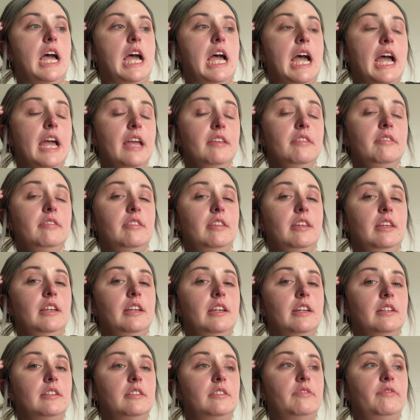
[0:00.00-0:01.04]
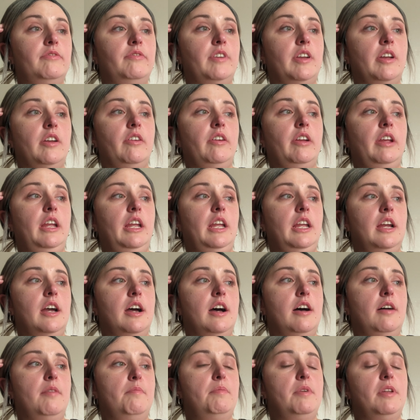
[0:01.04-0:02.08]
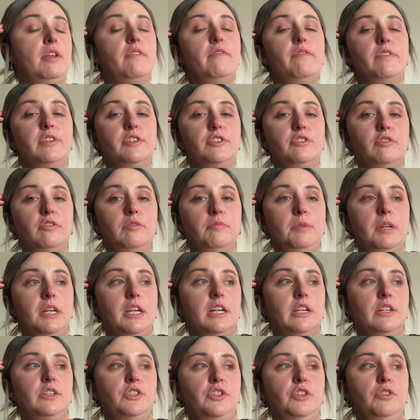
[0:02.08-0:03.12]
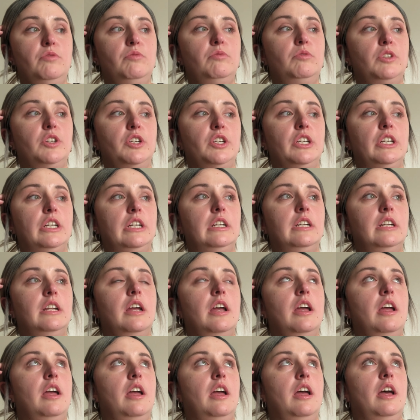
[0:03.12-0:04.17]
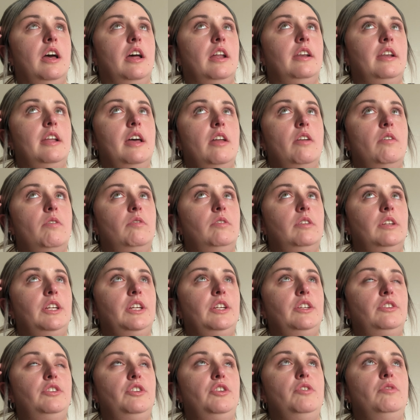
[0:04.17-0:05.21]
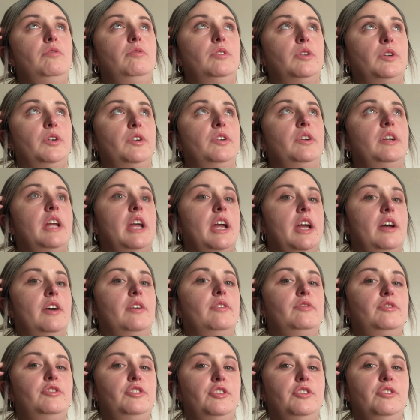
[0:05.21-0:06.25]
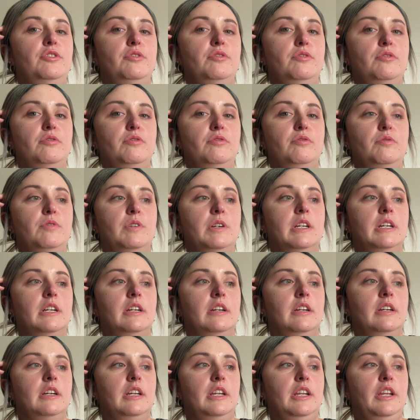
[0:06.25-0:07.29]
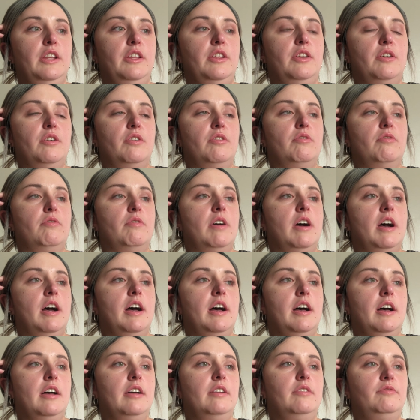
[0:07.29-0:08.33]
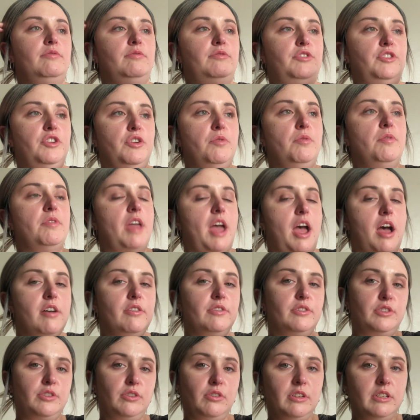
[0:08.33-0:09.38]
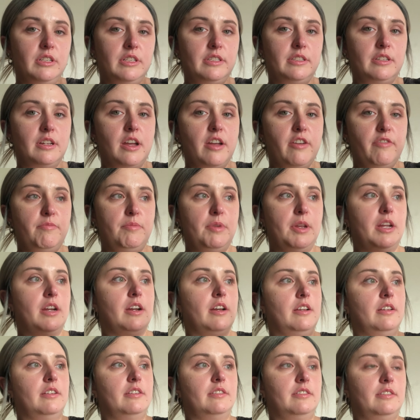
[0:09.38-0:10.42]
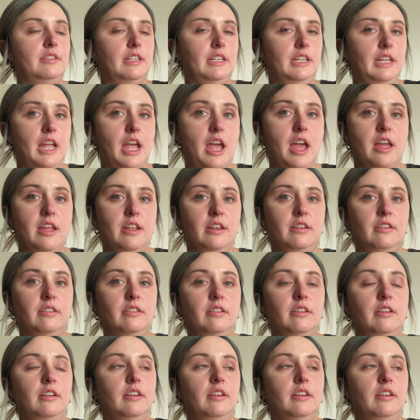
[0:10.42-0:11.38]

I think it's very uh, beneficial because you learn, not only do you learn how to, you know, uh, do without certain stuff because again,